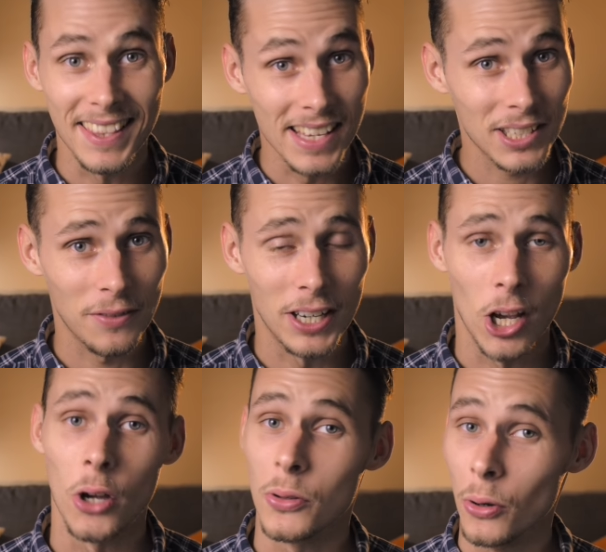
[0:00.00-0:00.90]
In this
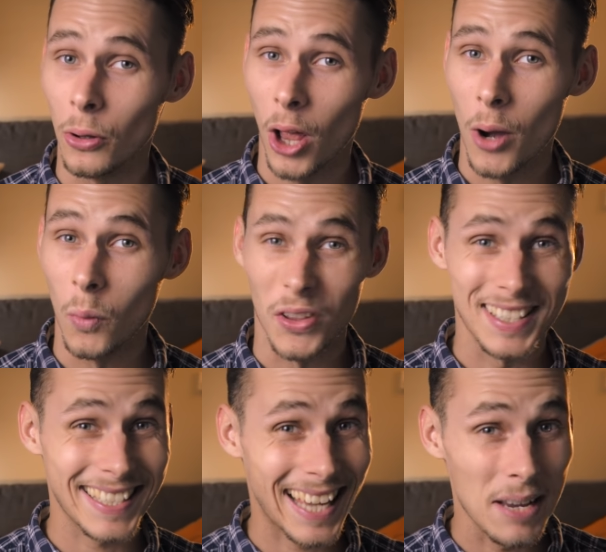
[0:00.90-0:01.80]
video, you'll learn what the
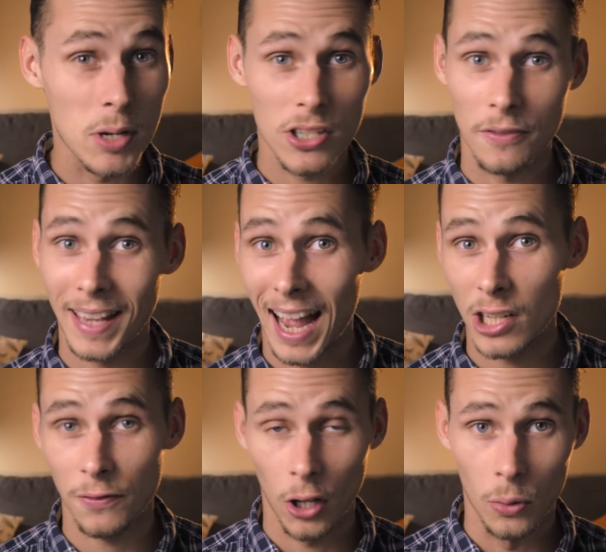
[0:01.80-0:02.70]
statement of
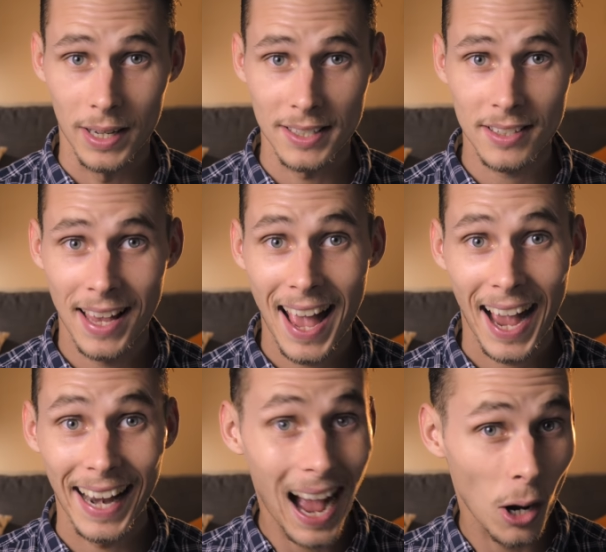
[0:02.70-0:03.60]
cash flow is
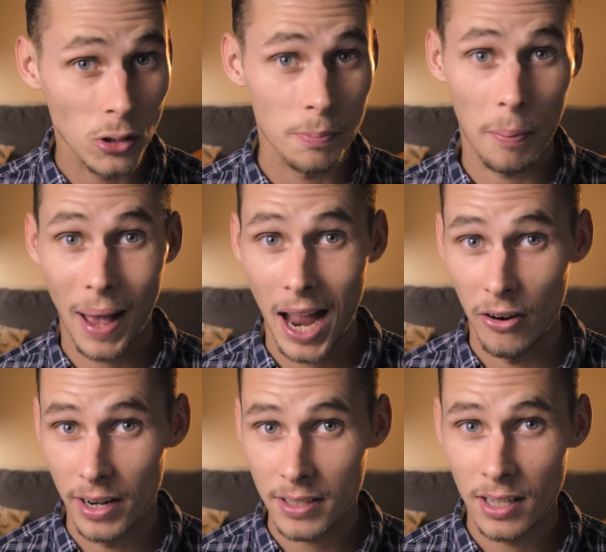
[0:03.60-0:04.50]
and how to
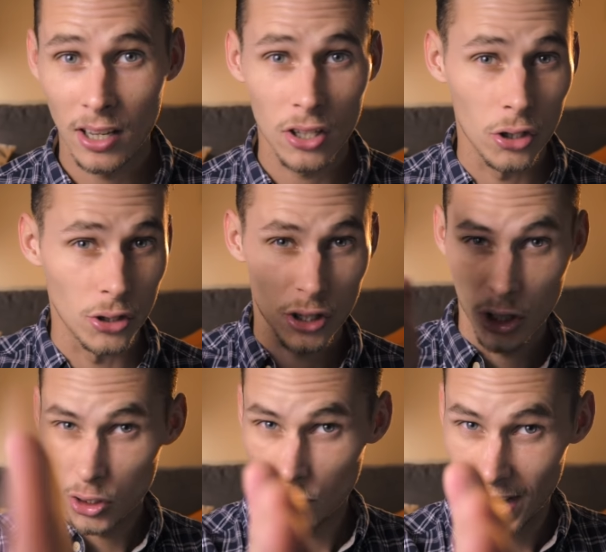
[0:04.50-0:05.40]
prepare it using
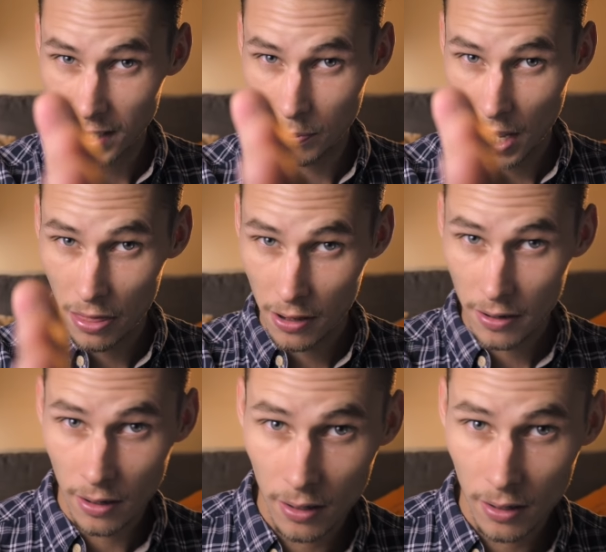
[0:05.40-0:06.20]
the direct method.